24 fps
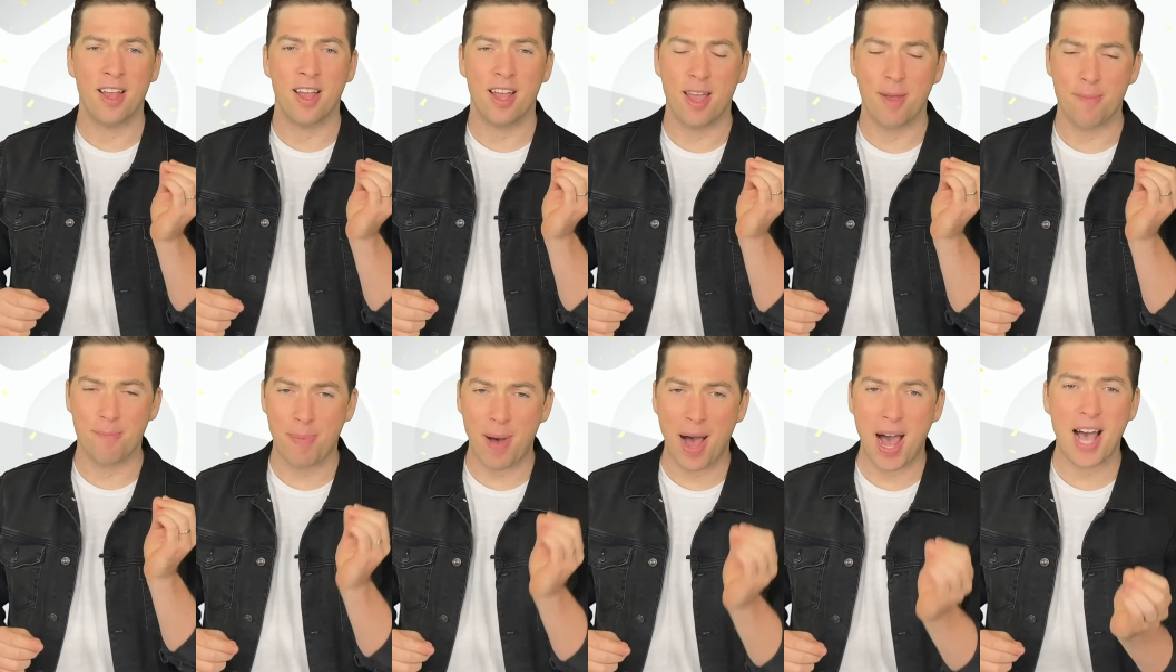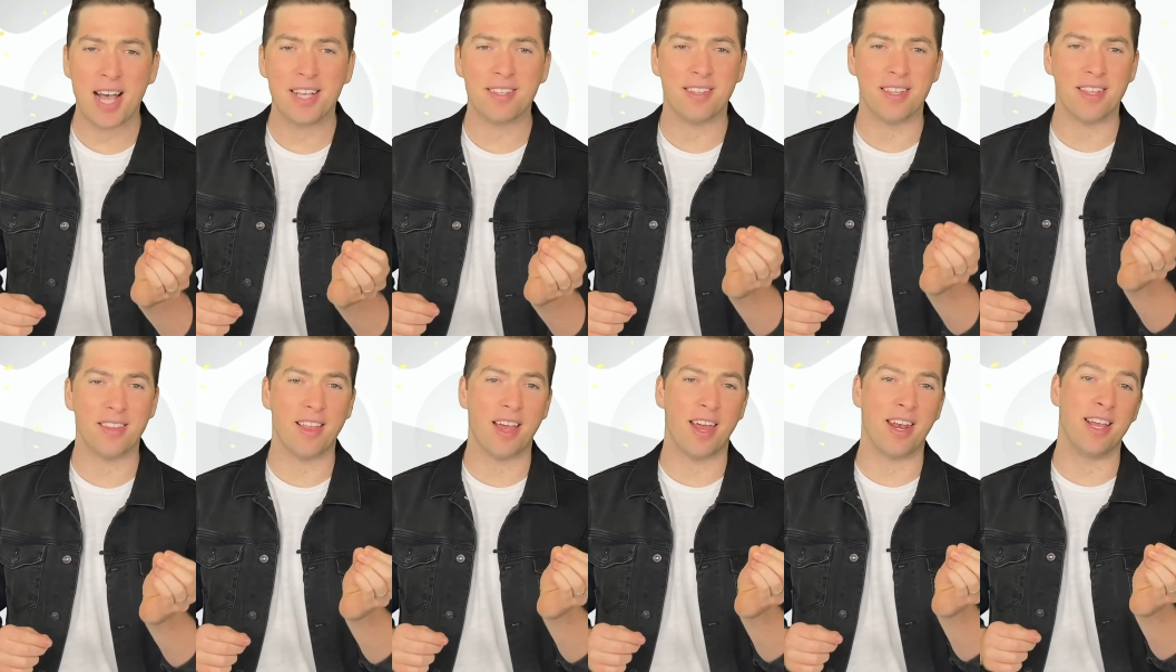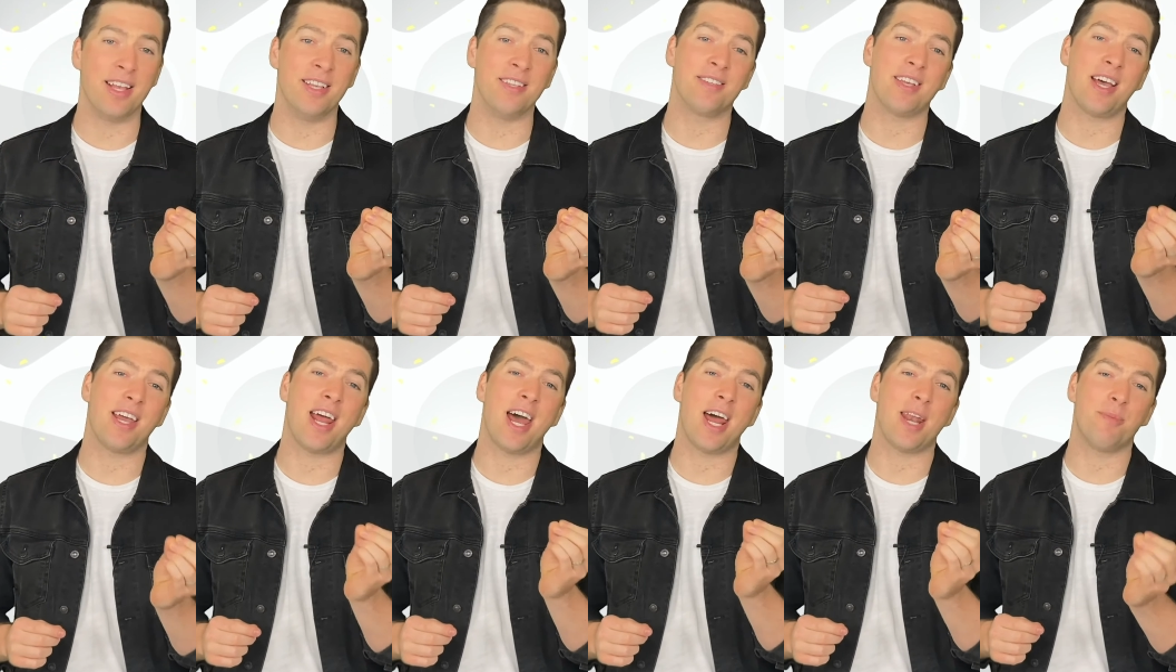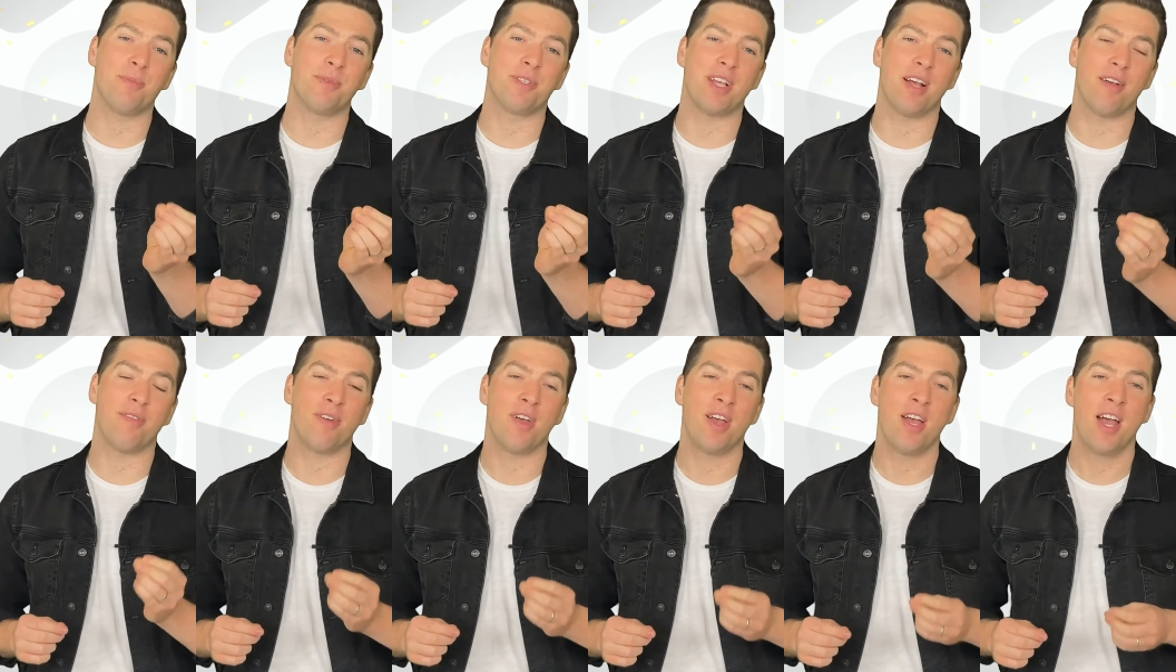in passing, that is, and had
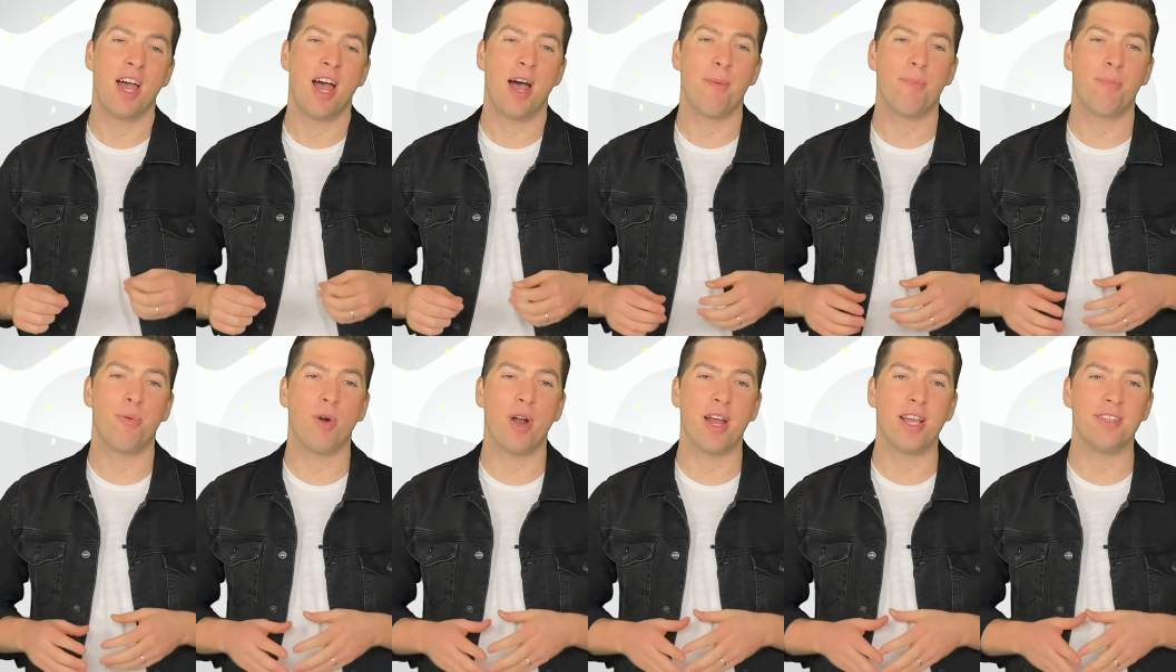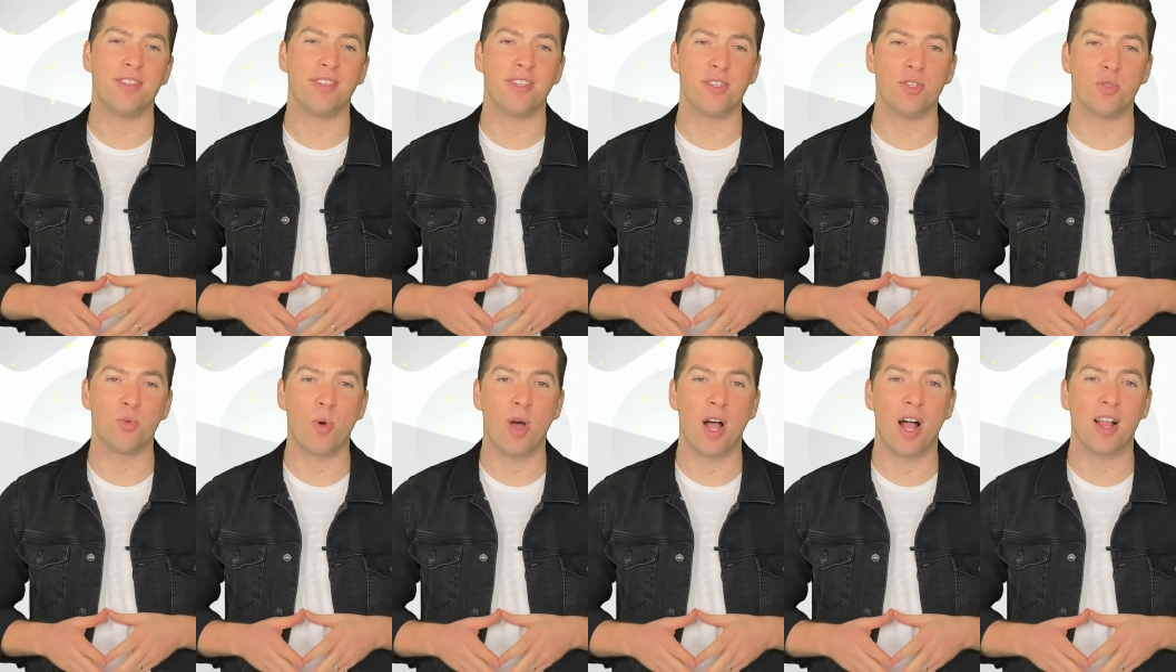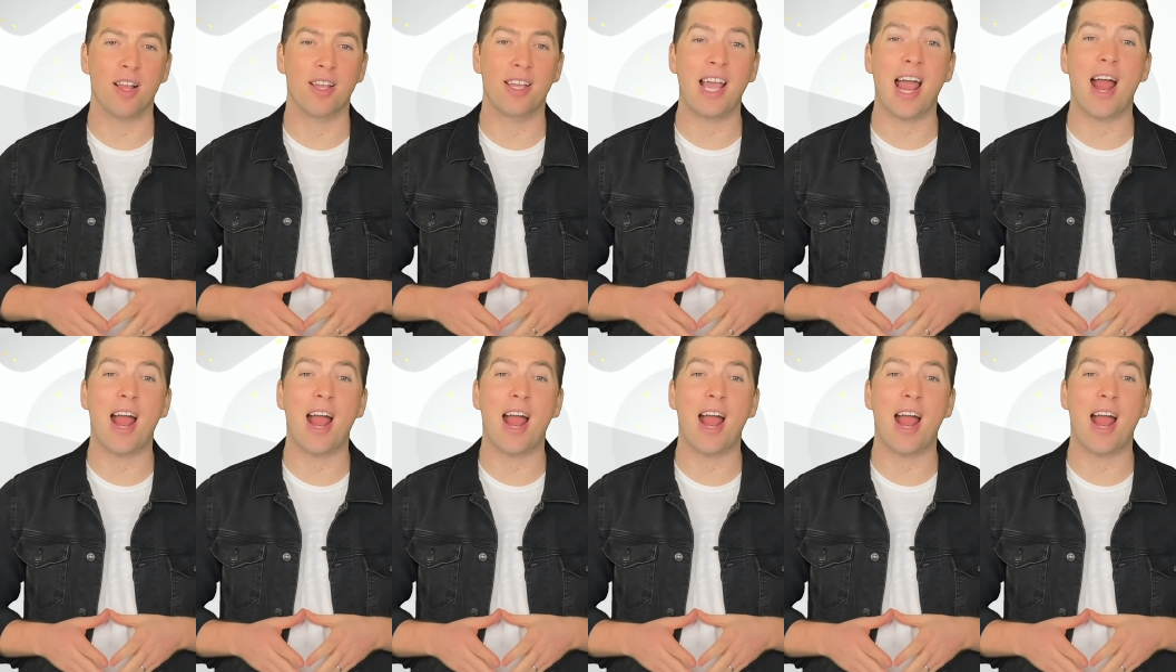himself a brace as well.